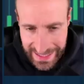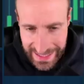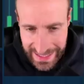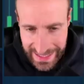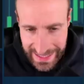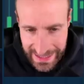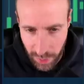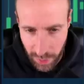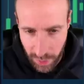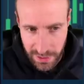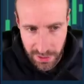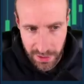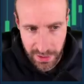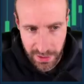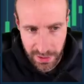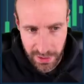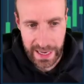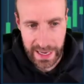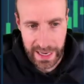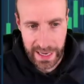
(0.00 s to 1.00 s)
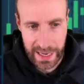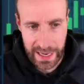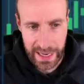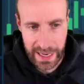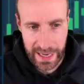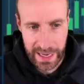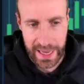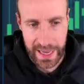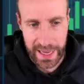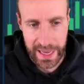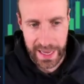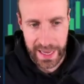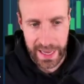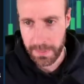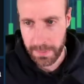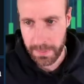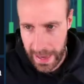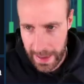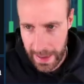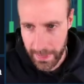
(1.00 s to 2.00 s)
coin to look at has to be
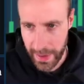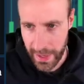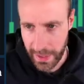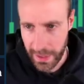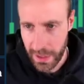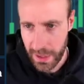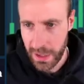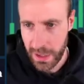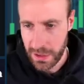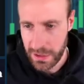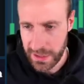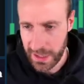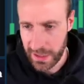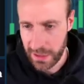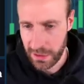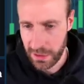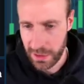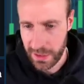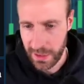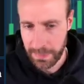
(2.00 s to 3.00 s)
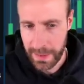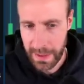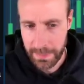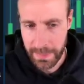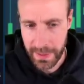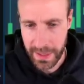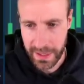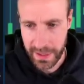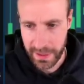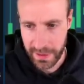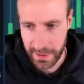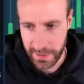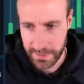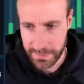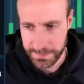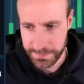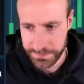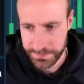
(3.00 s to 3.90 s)
Pepe. Take a look at Pepe here.